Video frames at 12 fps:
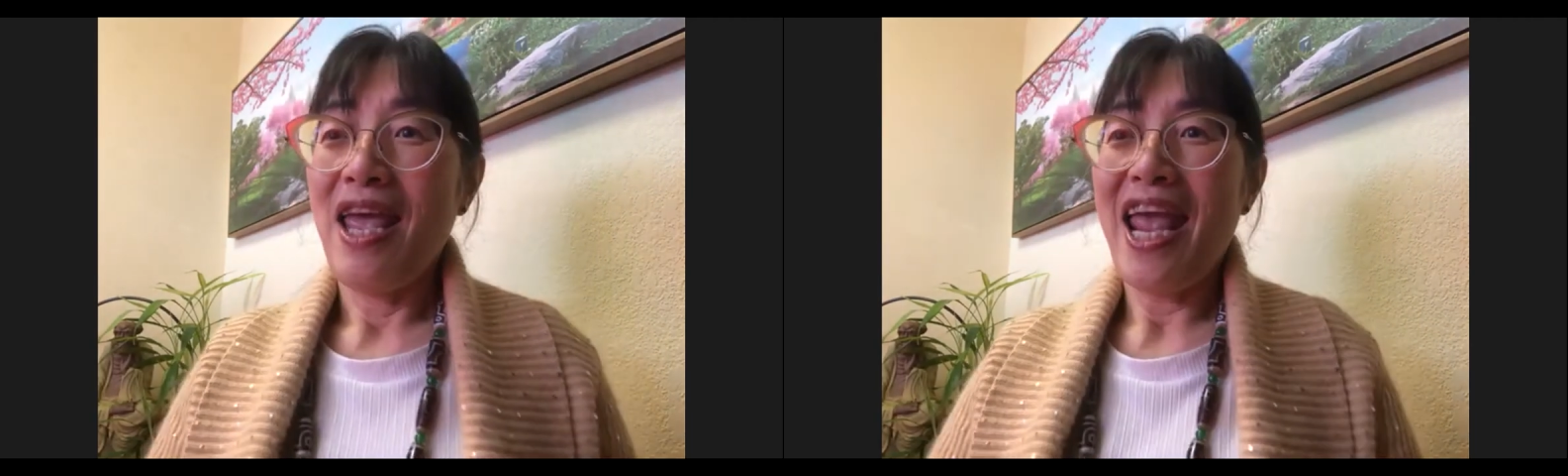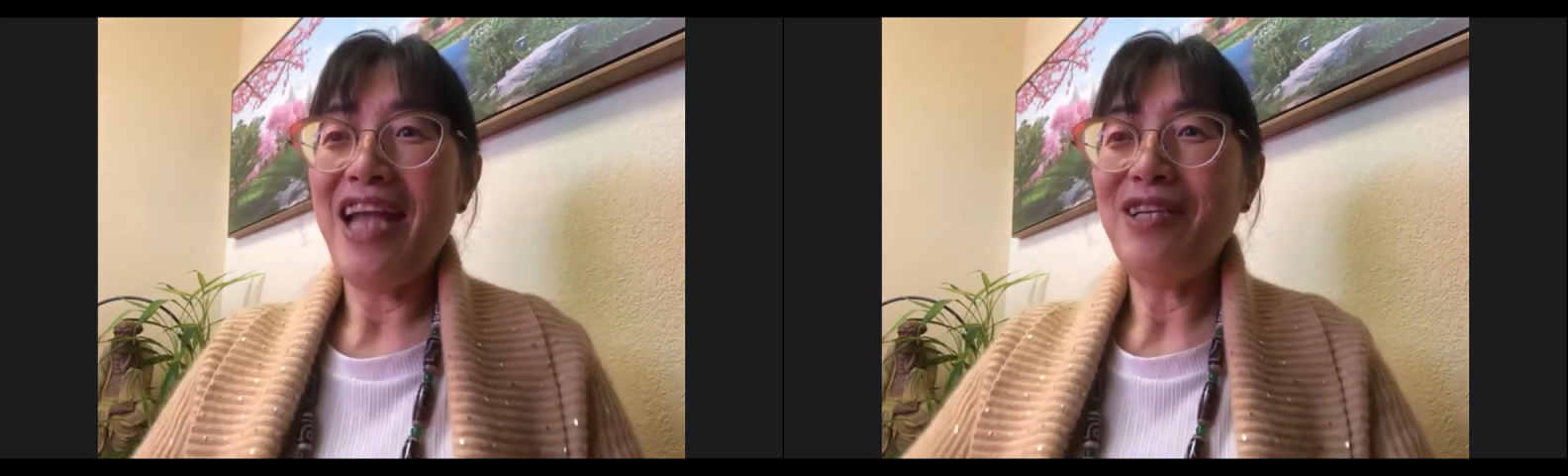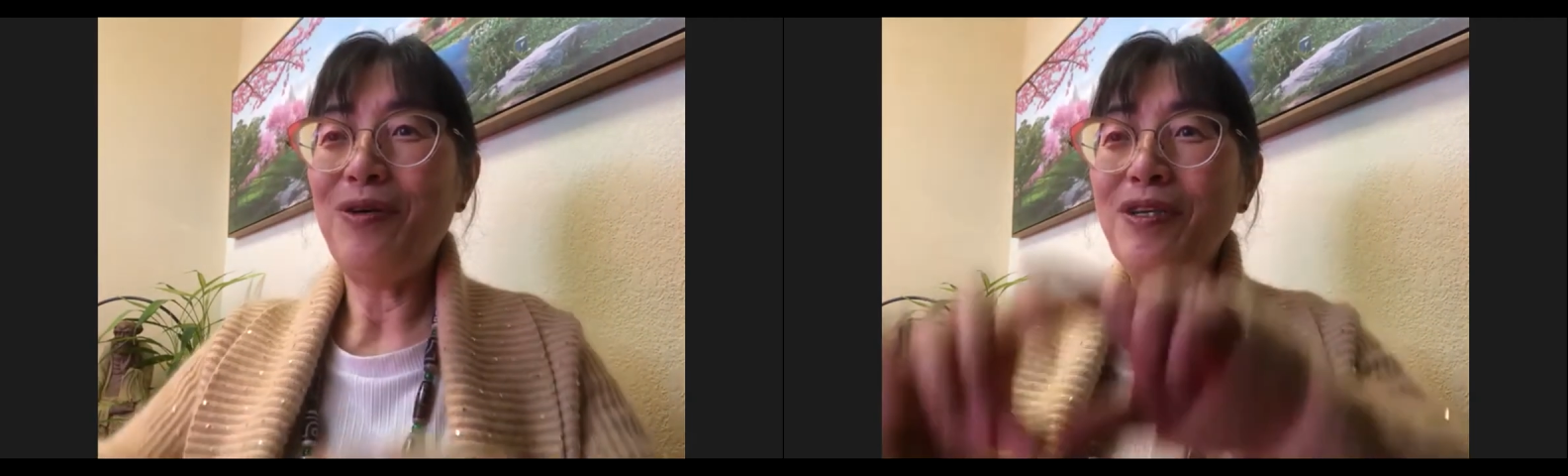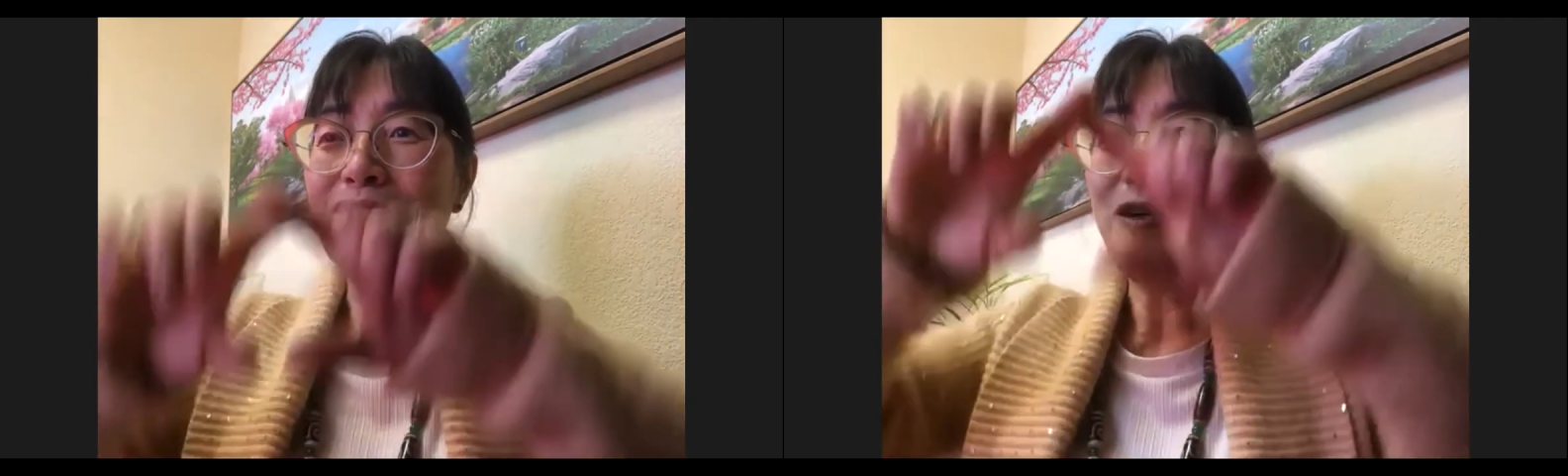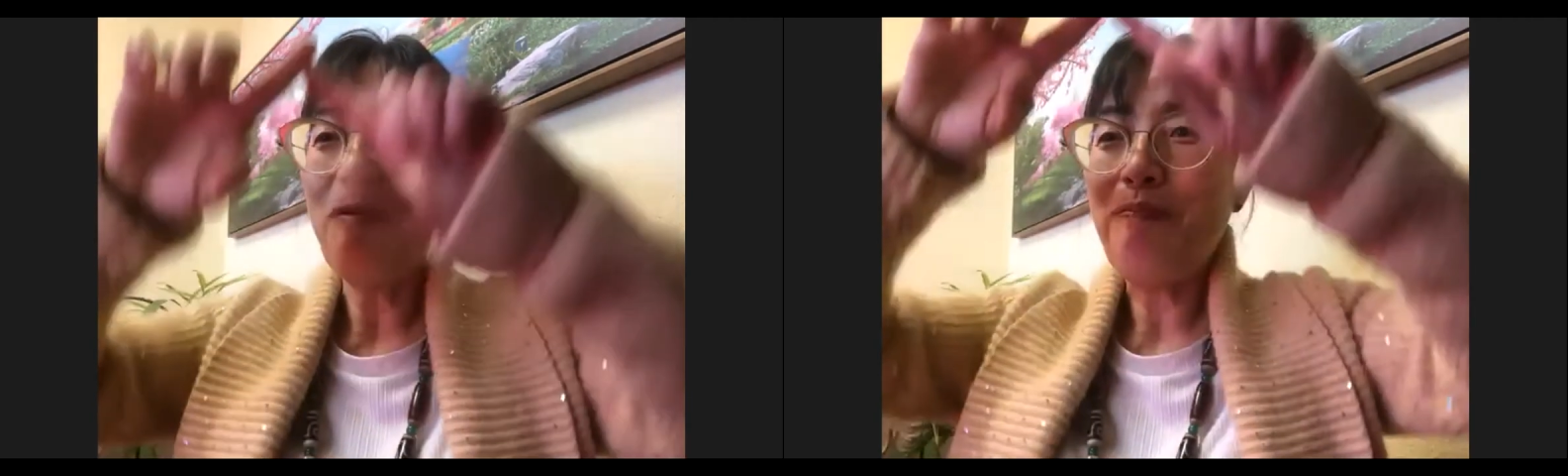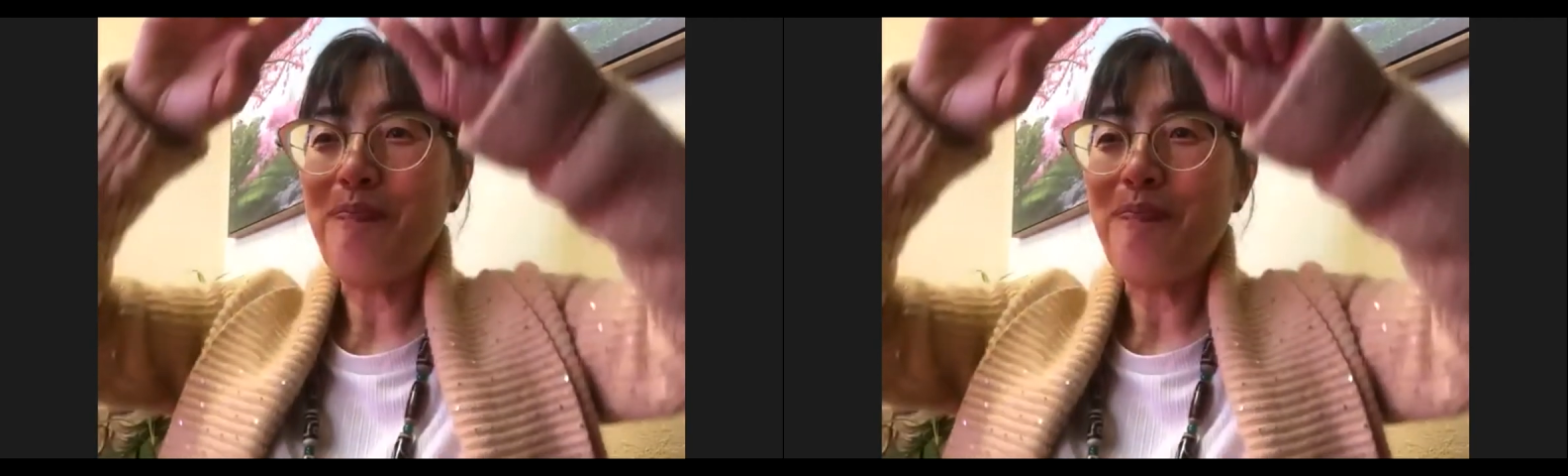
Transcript: and also